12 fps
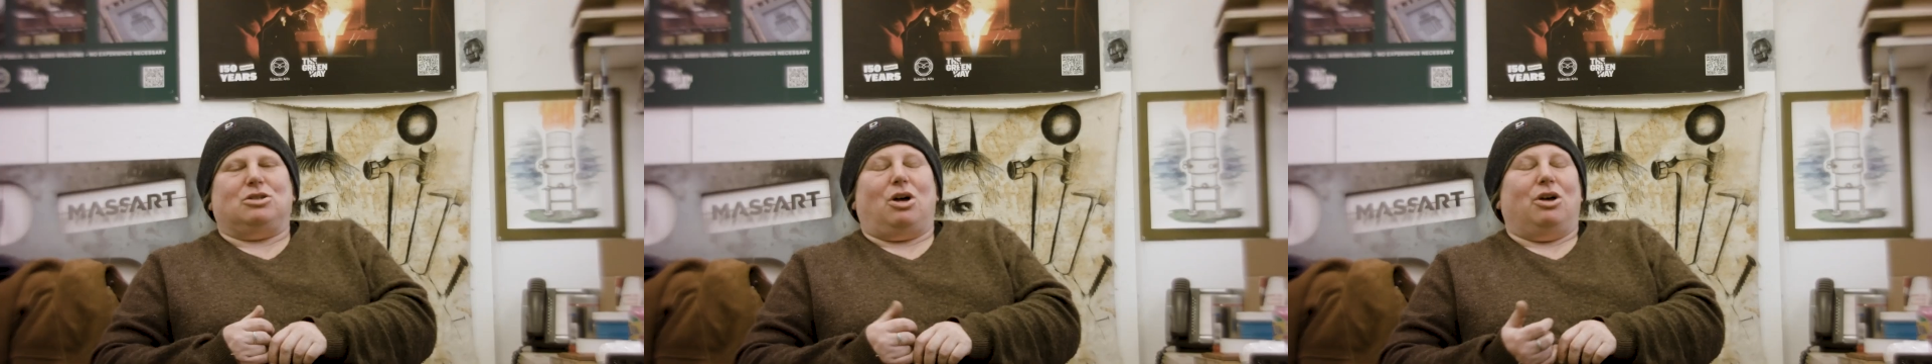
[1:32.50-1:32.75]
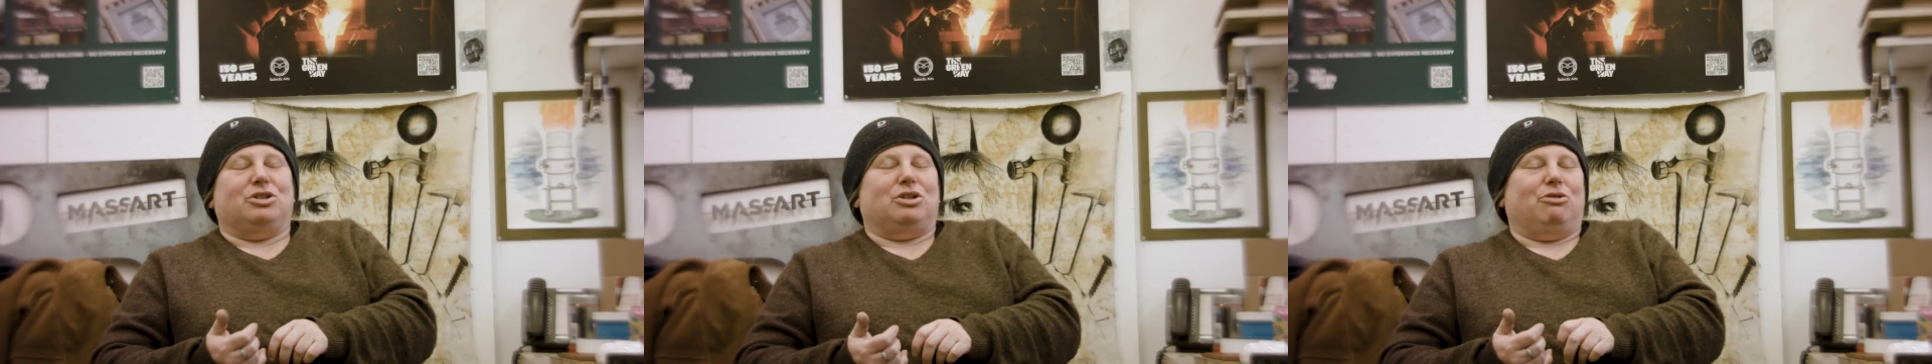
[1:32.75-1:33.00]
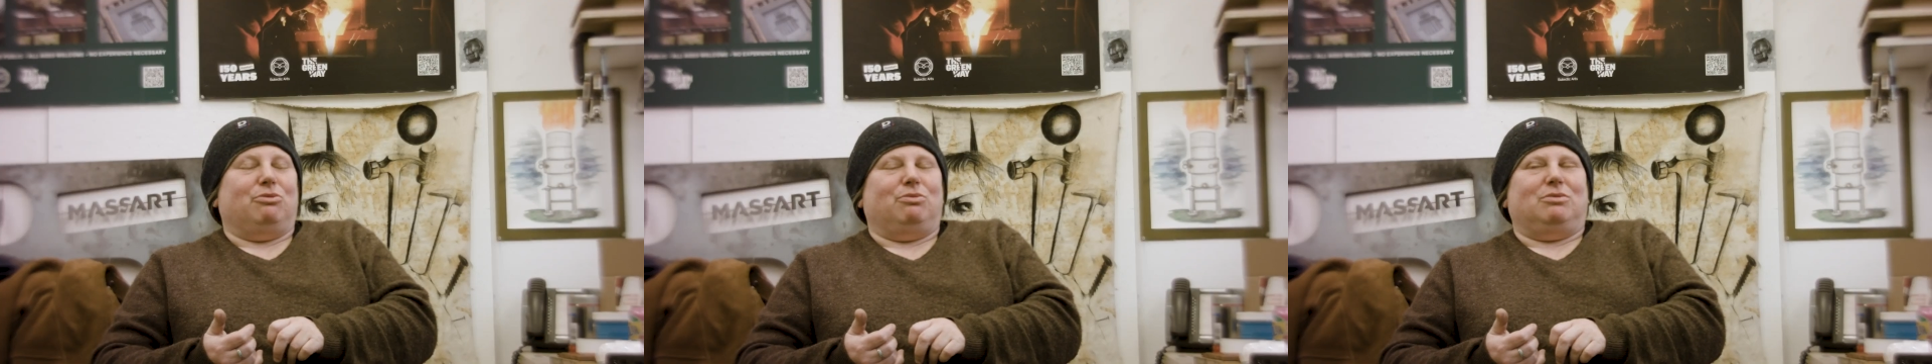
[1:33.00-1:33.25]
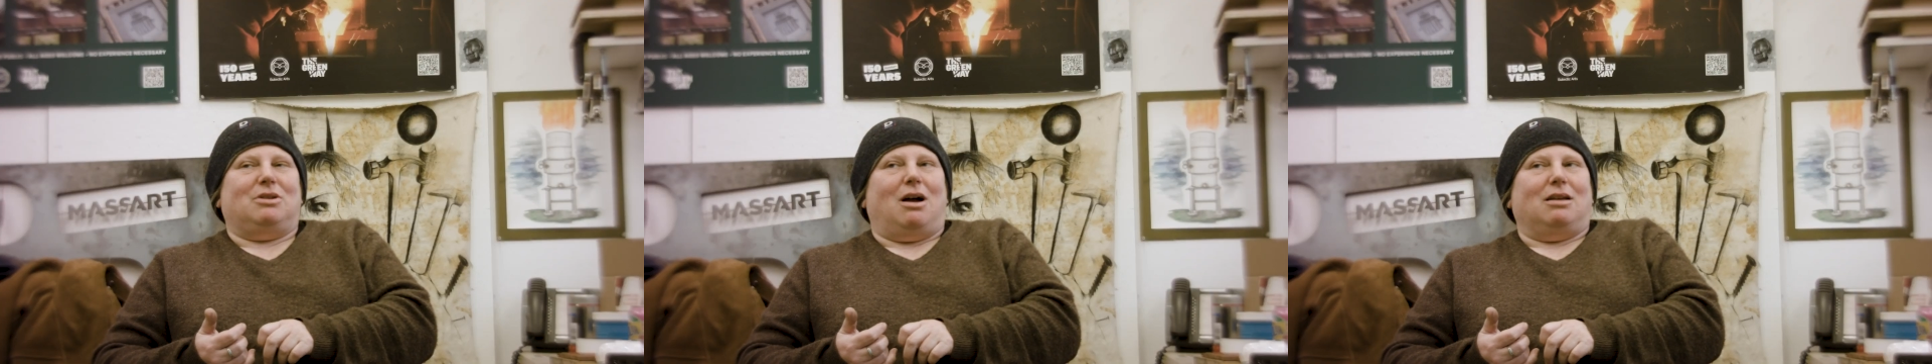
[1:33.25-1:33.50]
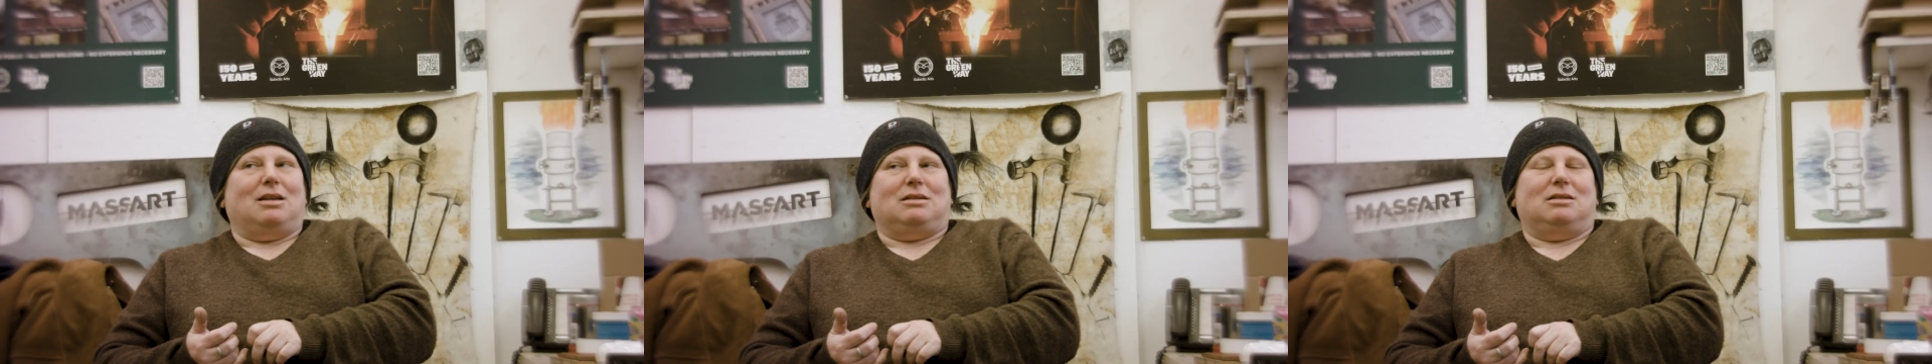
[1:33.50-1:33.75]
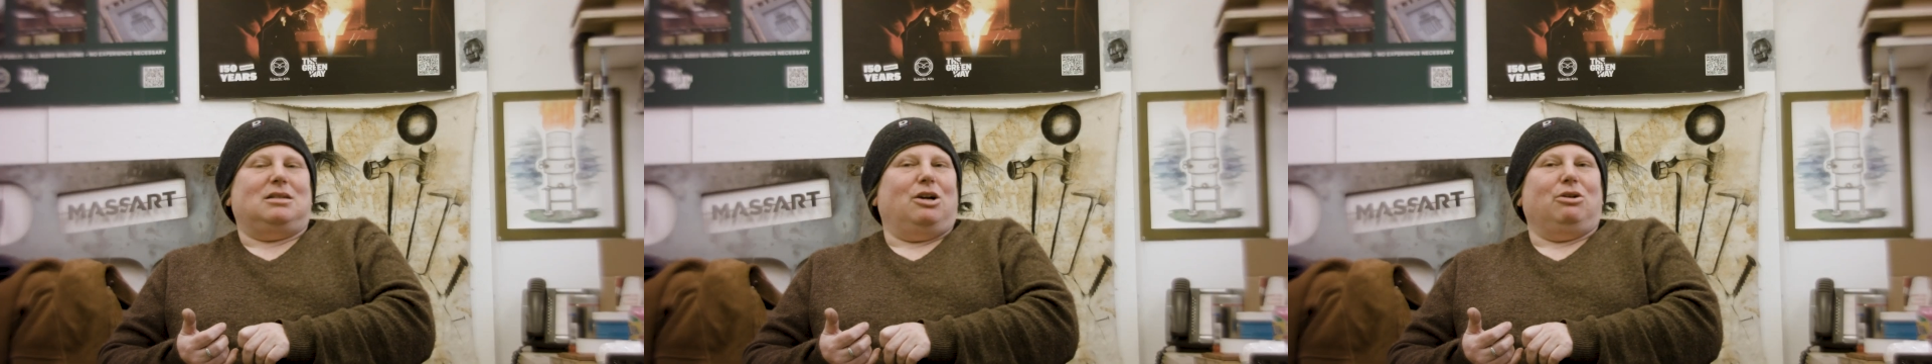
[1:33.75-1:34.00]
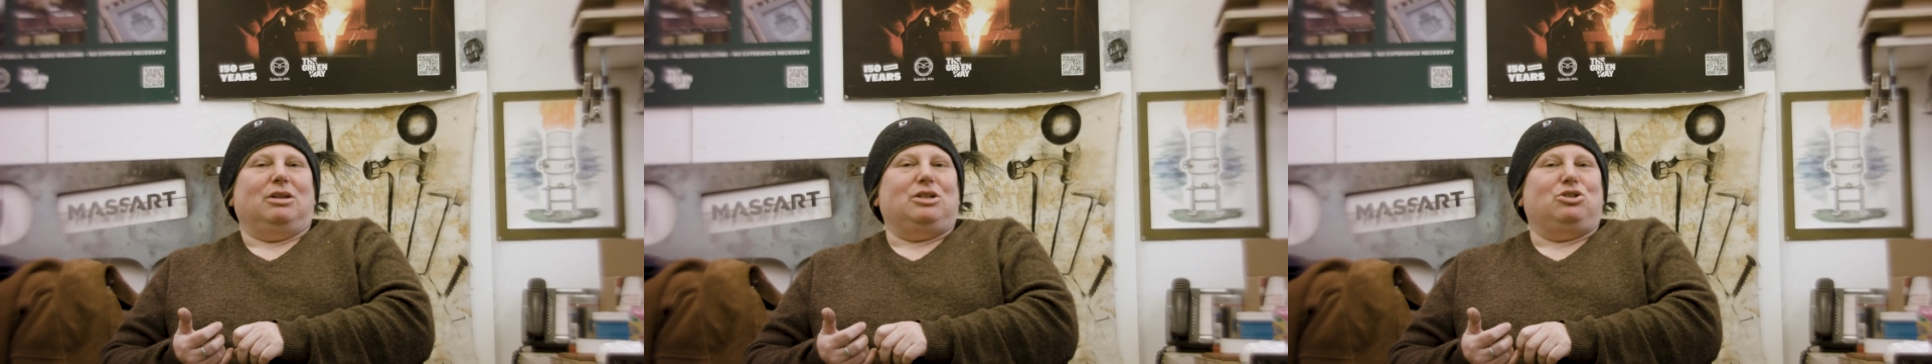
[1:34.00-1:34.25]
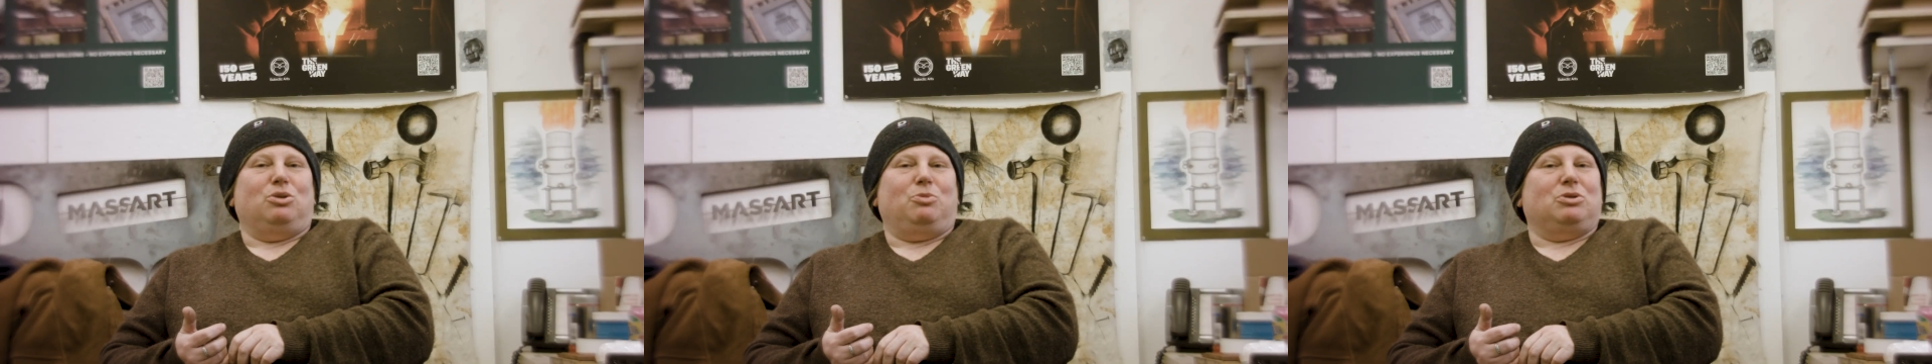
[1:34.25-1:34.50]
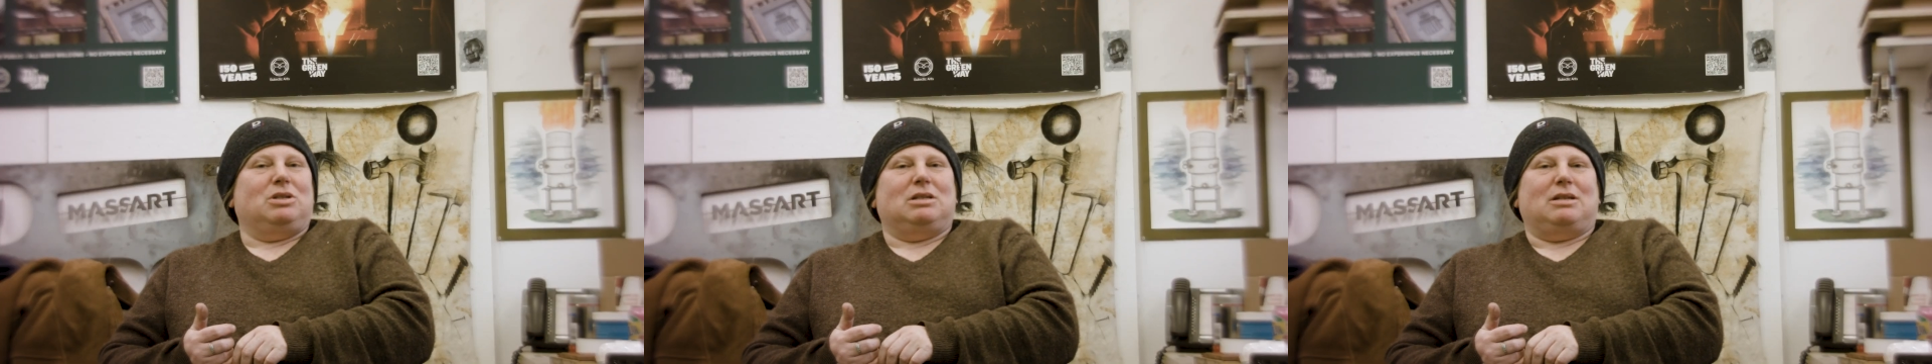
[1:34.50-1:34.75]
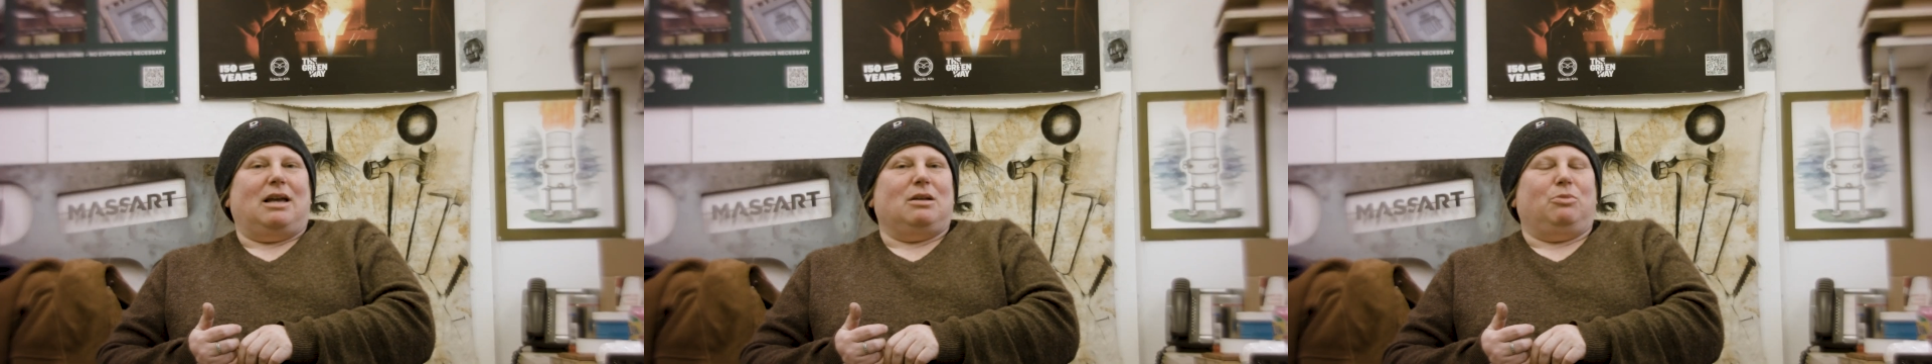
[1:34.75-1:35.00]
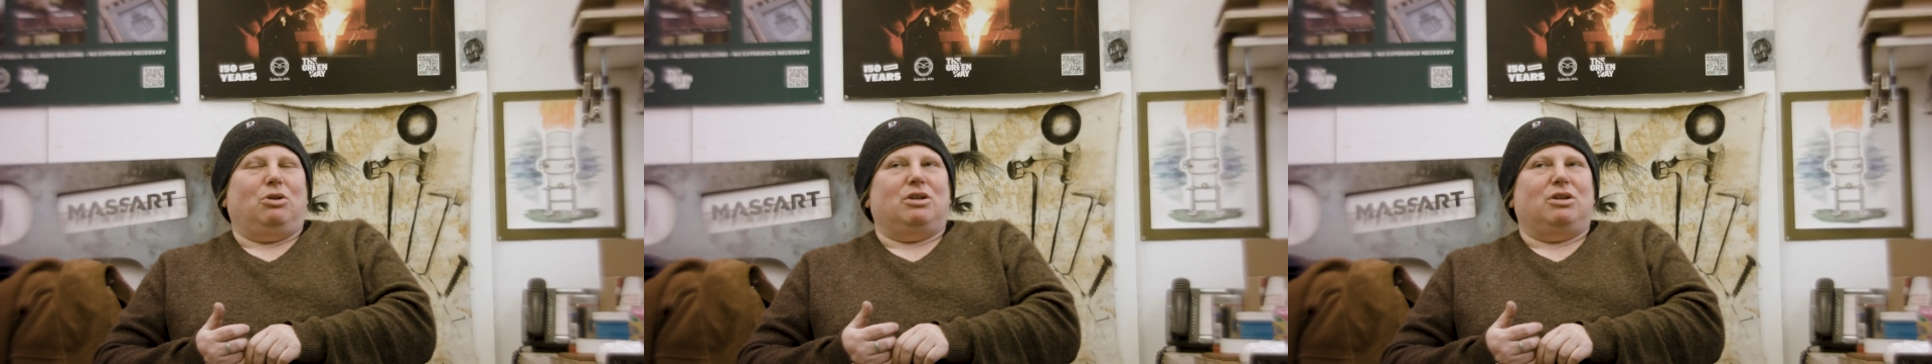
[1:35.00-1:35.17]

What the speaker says: also not necessarily super sustainable